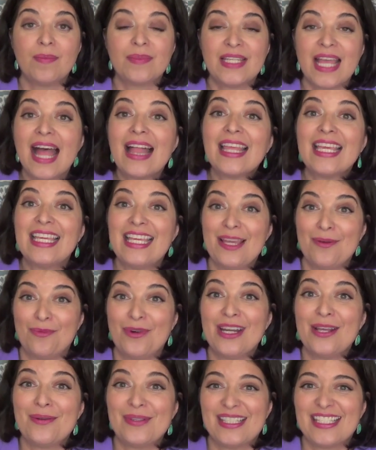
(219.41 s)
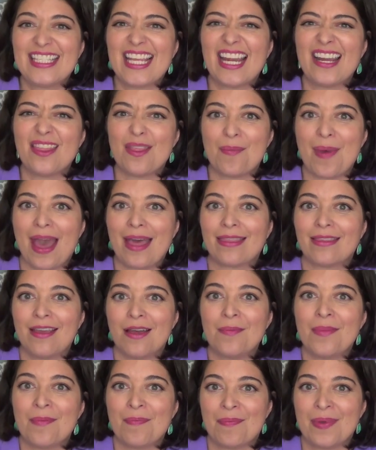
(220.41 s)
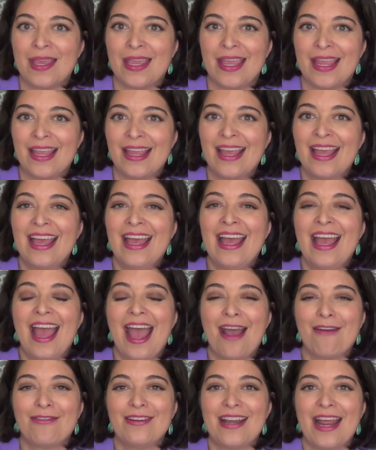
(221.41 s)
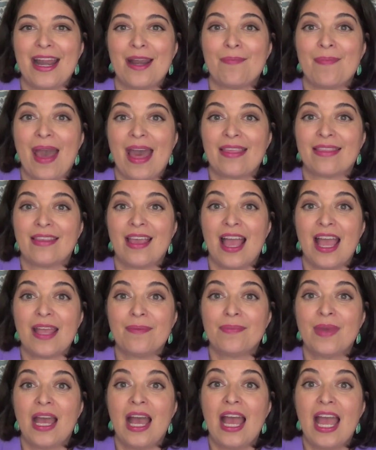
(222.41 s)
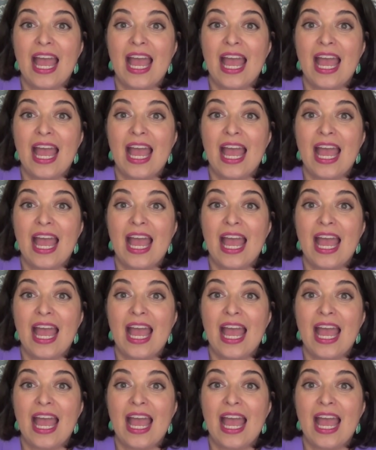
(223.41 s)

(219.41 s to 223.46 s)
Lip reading: telling him when he would stand in the bathtub and pee every night at bath time,